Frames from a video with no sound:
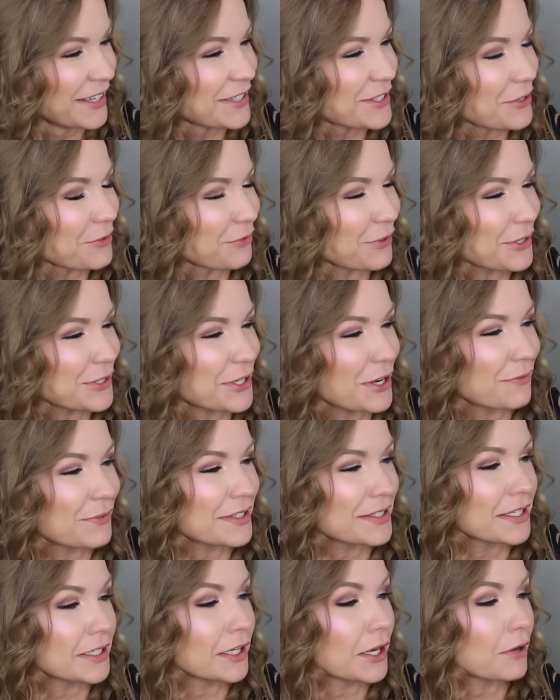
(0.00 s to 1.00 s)
So first off
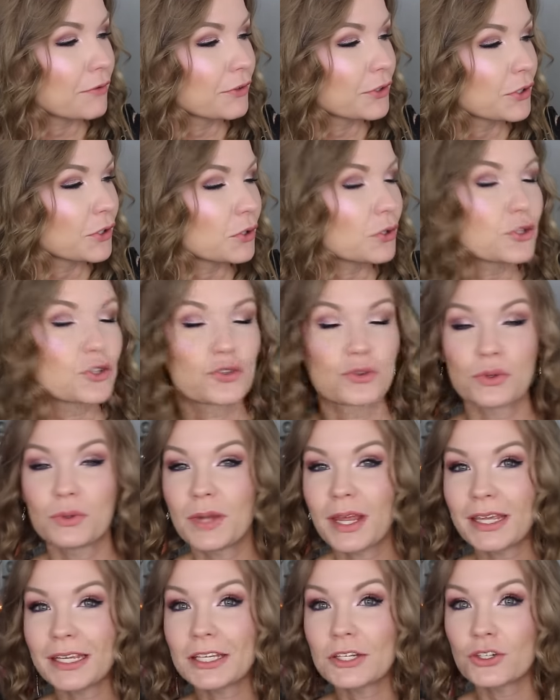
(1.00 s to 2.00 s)
is the CoverGirl True
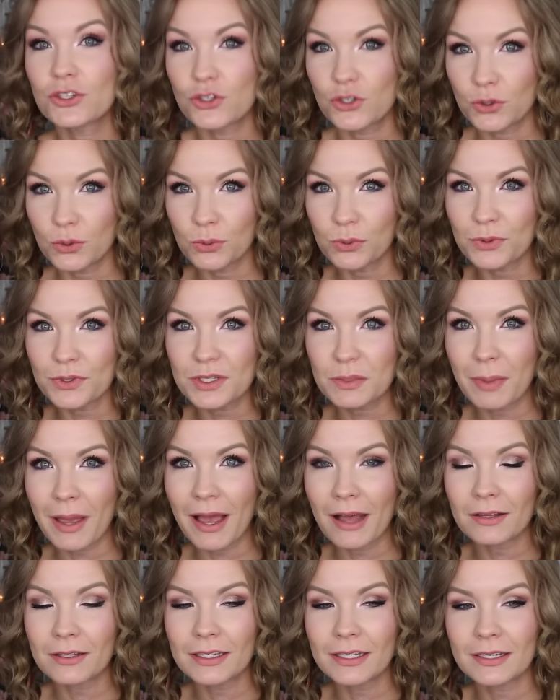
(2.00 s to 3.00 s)
Naked Jewels
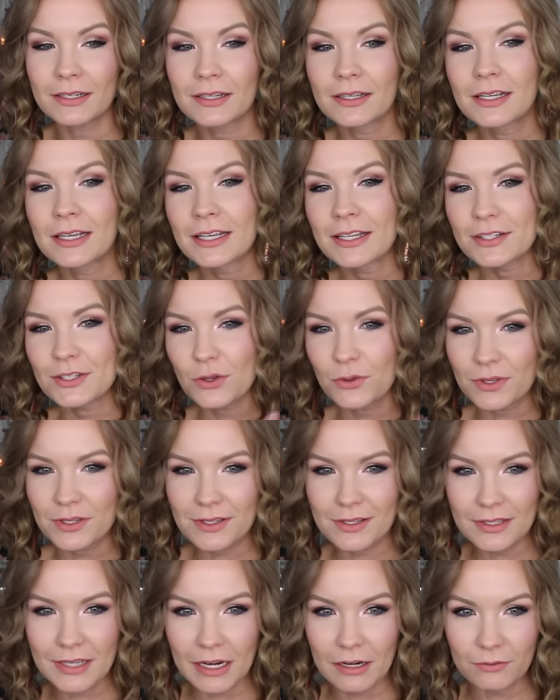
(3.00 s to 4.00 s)
palette. So this
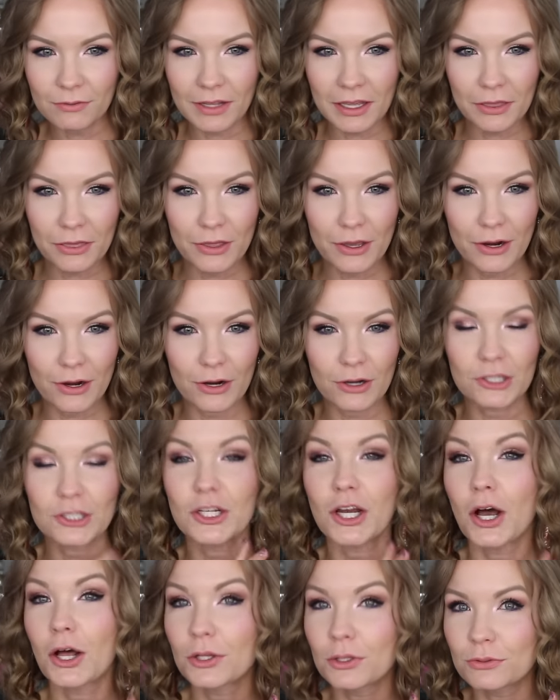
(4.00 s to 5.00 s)
is kind of like their
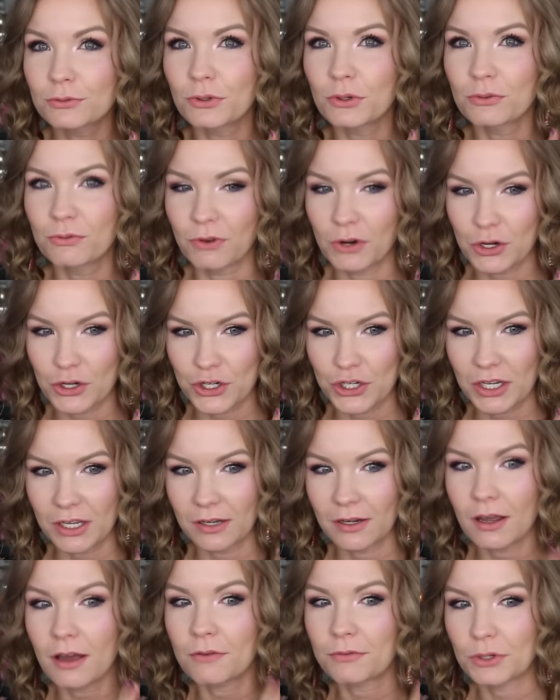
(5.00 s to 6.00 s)
colorful
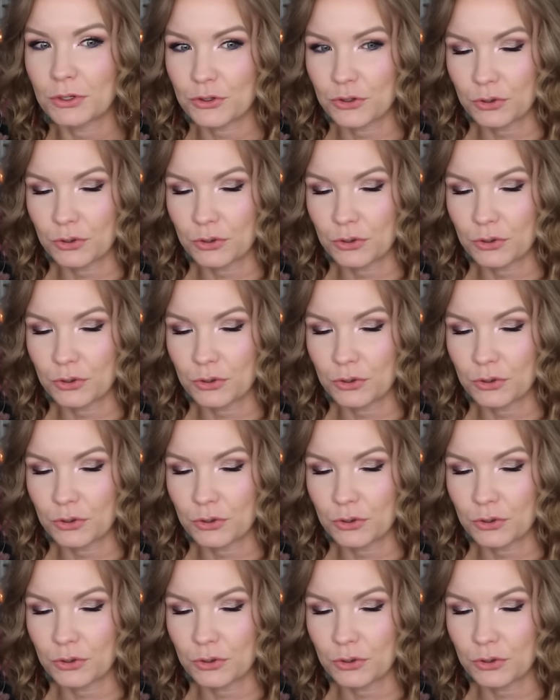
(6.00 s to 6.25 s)
version of their